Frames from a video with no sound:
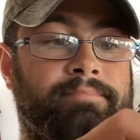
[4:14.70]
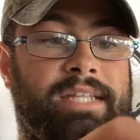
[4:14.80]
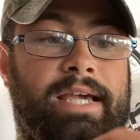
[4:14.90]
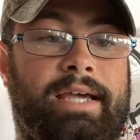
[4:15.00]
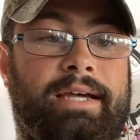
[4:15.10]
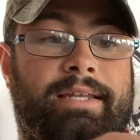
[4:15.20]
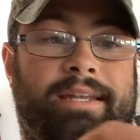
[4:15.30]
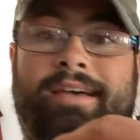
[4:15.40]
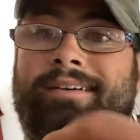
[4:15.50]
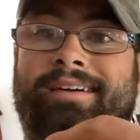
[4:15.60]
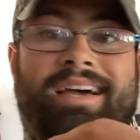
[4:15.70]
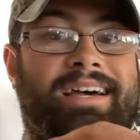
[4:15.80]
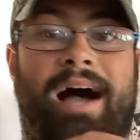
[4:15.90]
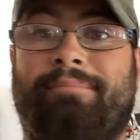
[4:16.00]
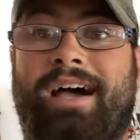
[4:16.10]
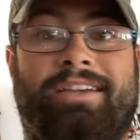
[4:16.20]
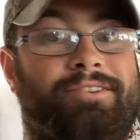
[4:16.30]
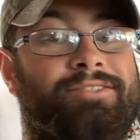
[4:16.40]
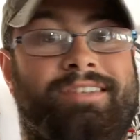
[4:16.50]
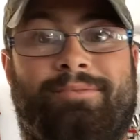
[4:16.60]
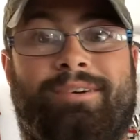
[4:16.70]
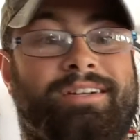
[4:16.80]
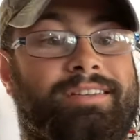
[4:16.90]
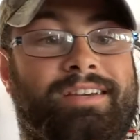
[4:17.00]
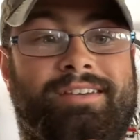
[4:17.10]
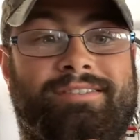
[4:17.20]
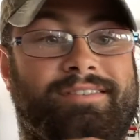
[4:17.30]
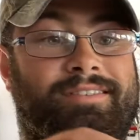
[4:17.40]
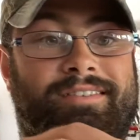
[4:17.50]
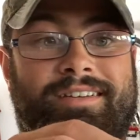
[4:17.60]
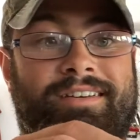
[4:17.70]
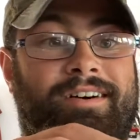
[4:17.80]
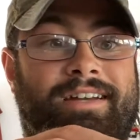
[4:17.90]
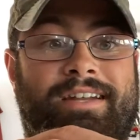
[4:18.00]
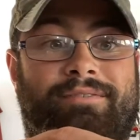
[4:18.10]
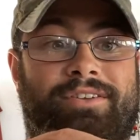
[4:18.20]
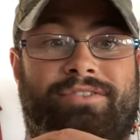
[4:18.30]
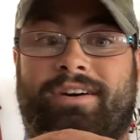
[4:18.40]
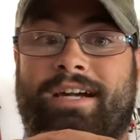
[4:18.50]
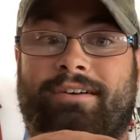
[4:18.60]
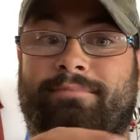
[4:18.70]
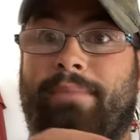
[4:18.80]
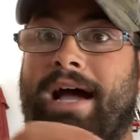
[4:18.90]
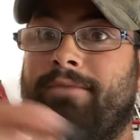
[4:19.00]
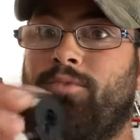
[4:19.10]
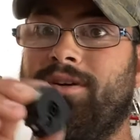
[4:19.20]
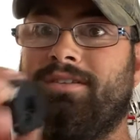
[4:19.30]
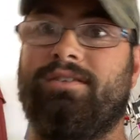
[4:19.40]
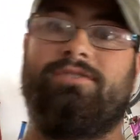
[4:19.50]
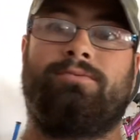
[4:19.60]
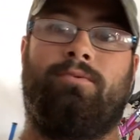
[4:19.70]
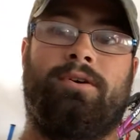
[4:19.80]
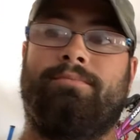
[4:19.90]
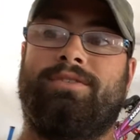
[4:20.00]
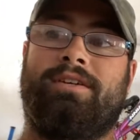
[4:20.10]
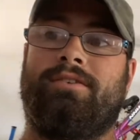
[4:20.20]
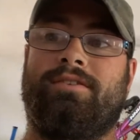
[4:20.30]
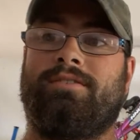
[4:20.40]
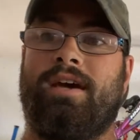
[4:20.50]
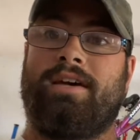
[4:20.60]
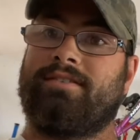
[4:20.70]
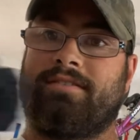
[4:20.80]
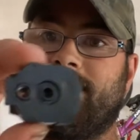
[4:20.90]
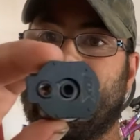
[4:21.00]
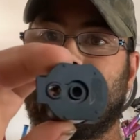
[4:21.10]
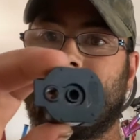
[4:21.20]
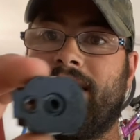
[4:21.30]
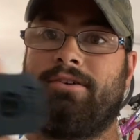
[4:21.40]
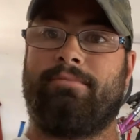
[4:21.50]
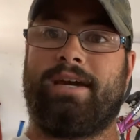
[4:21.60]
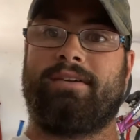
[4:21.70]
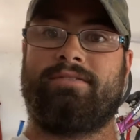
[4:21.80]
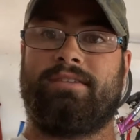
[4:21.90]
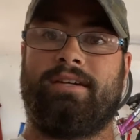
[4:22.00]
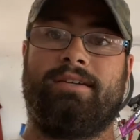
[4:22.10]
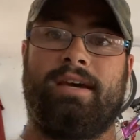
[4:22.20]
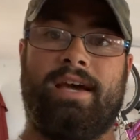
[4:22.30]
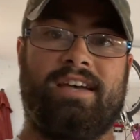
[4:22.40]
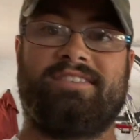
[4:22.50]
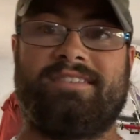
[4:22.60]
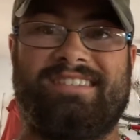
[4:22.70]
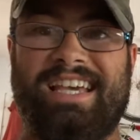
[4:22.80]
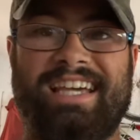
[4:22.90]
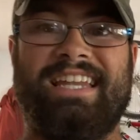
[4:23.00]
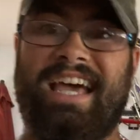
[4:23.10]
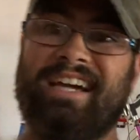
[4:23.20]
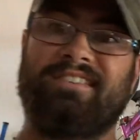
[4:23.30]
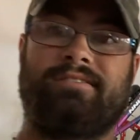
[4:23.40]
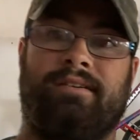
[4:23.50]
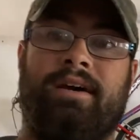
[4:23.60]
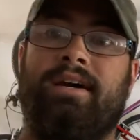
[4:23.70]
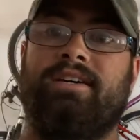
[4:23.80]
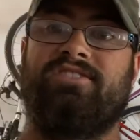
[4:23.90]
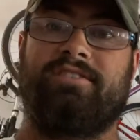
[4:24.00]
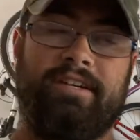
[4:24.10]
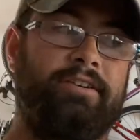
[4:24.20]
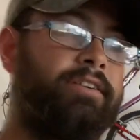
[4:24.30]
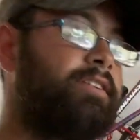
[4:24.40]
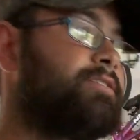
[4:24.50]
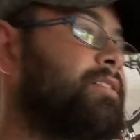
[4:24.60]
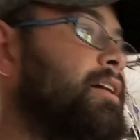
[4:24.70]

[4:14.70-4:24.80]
And I'm not used to one of these, and I never thought I would buy one of these Swarm series. It's a 10 round magazine. It's a 10X series,